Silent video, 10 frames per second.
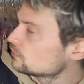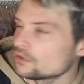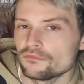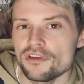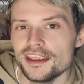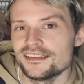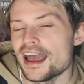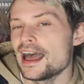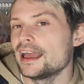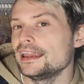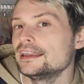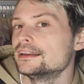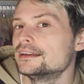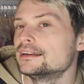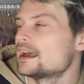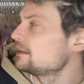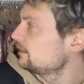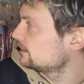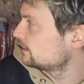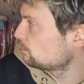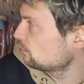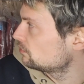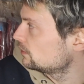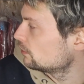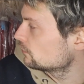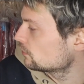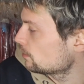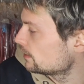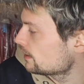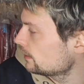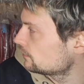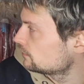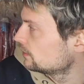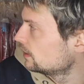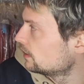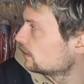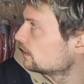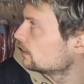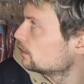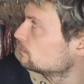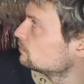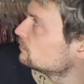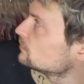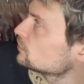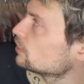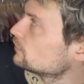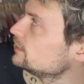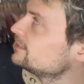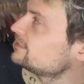sort of rate high? I think it probably looks quite nice. Sort of the